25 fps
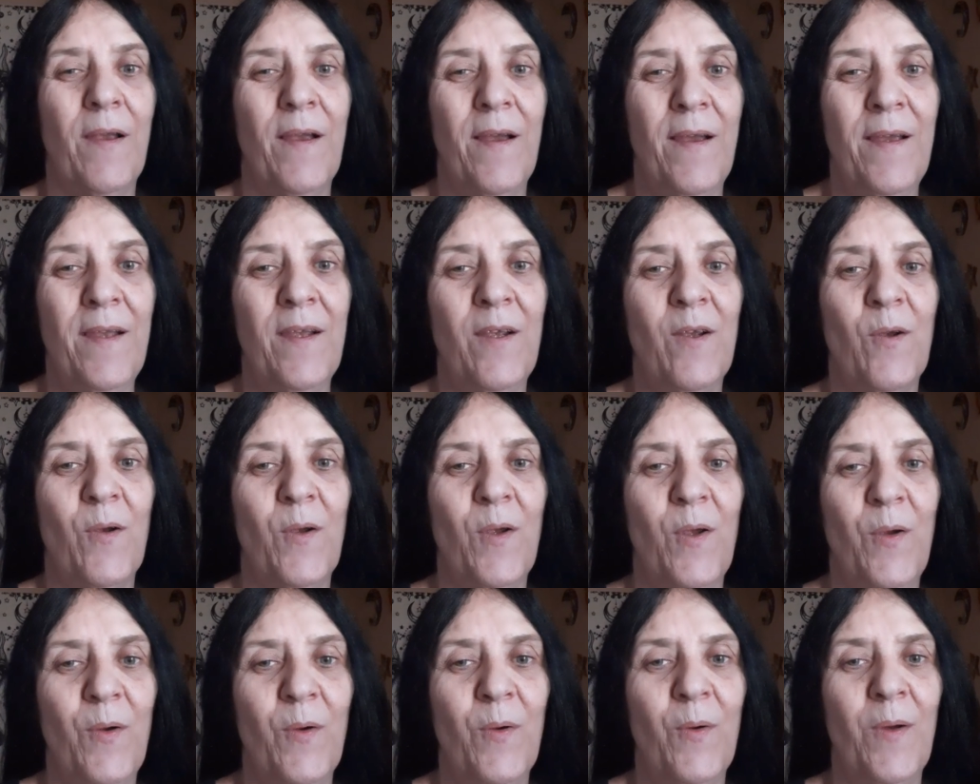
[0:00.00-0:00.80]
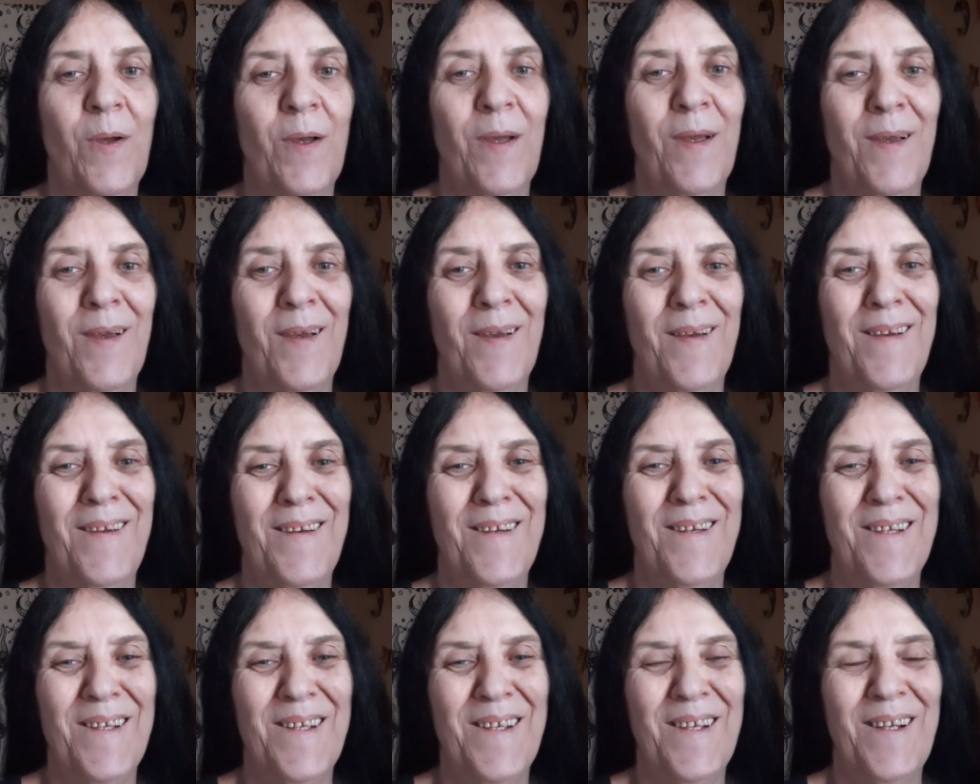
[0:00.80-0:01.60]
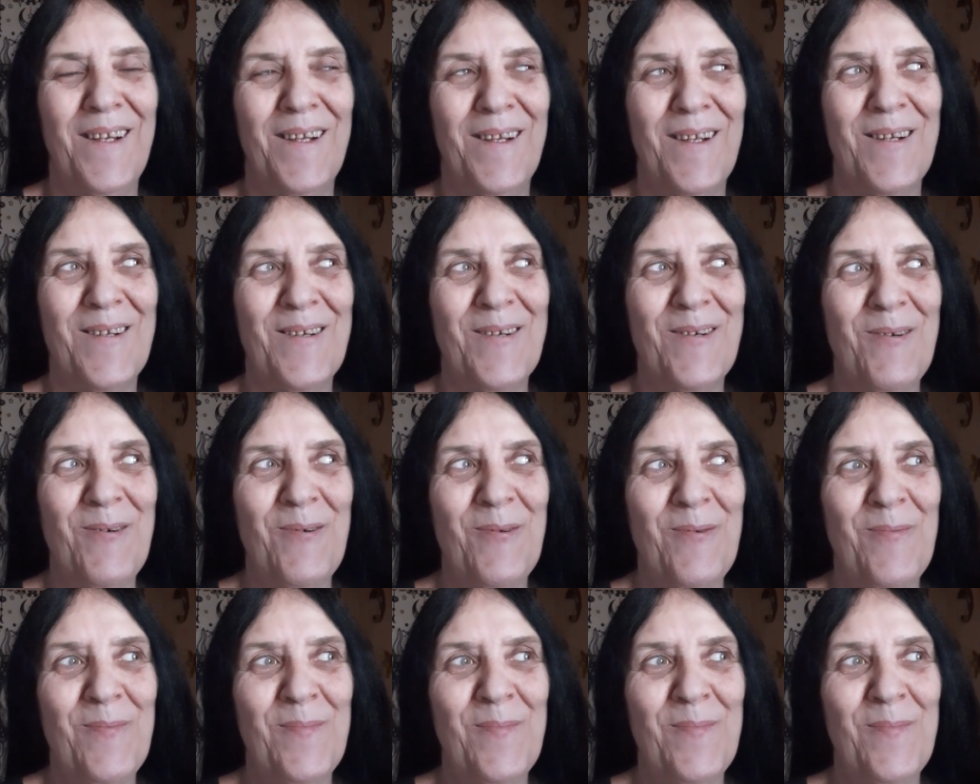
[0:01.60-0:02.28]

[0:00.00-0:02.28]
I hear you. You know?